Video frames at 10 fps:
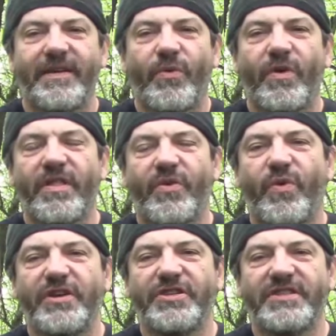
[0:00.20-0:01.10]
One of the
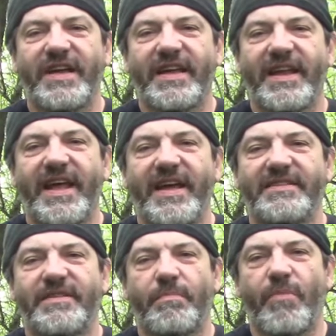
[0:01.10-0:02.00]
questions I get
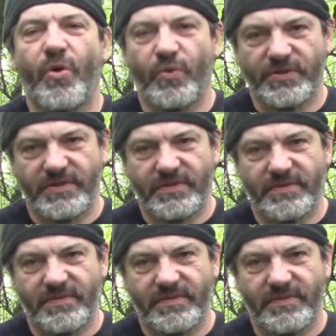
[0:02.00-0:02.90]
asked the most
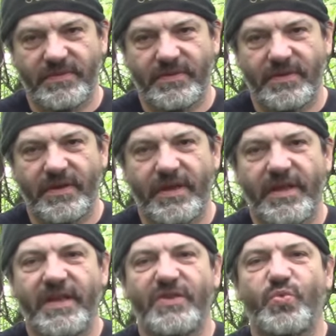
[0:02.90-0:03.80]

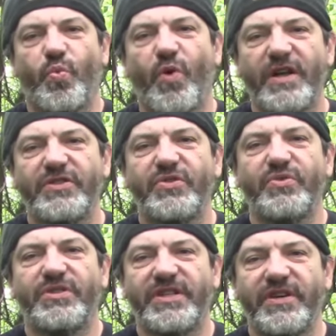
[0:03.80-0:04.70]
is, what do
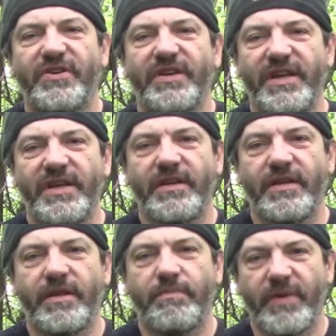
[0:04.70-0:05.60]
deer eat
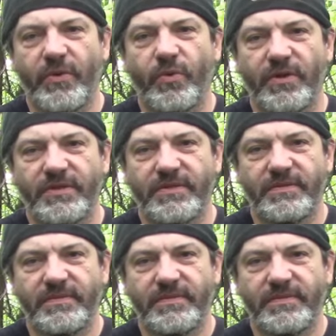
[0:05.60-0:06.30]
in big woods?